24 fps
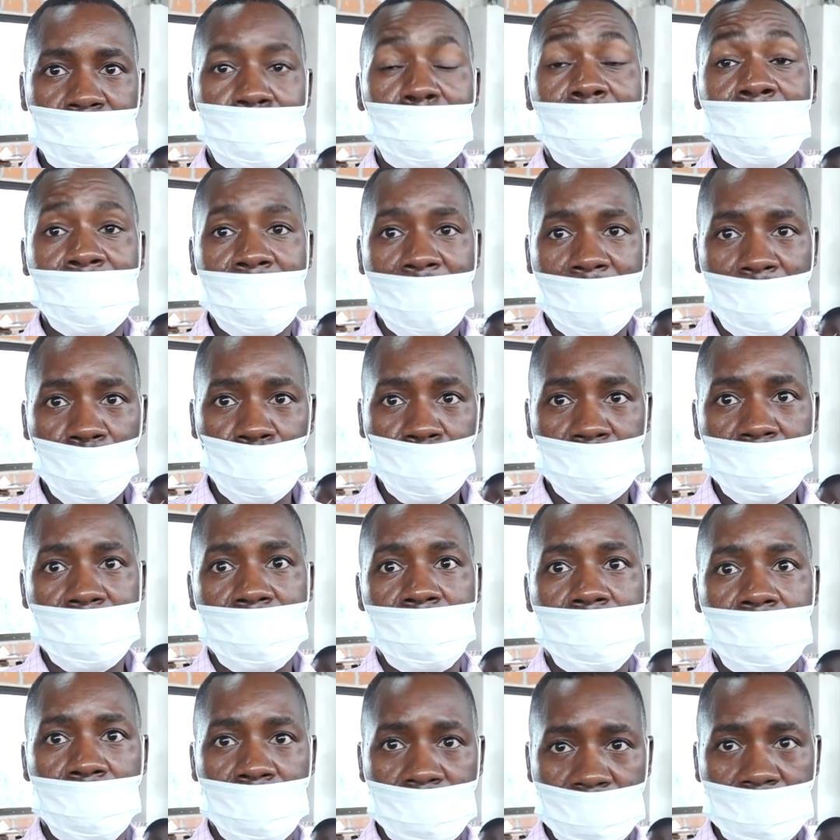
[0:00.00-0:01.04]
but they are used
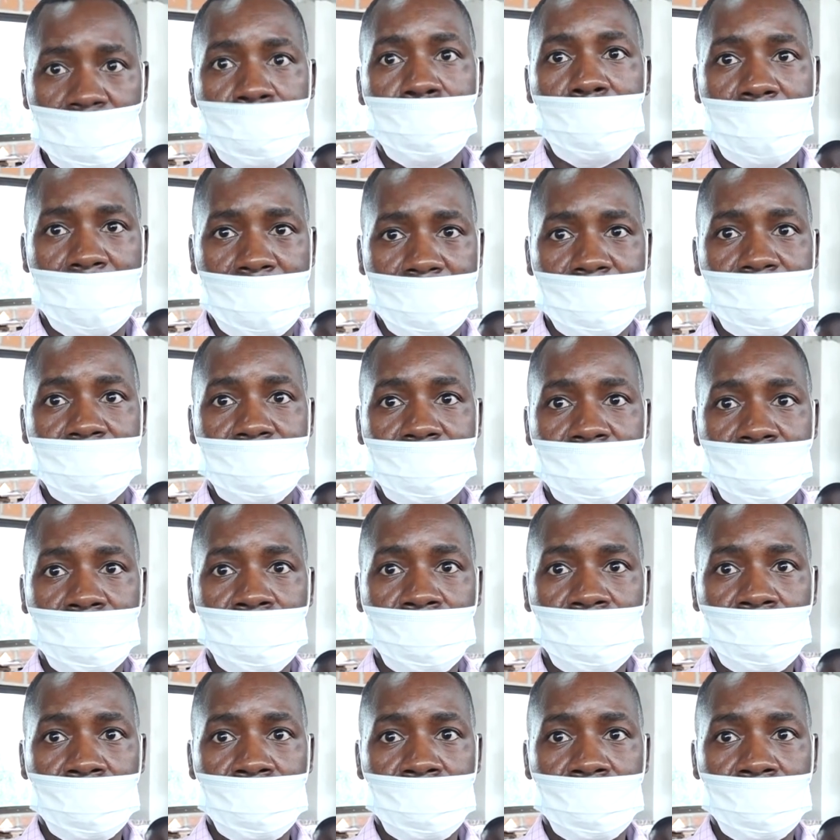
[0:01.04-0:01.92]
SIM cards.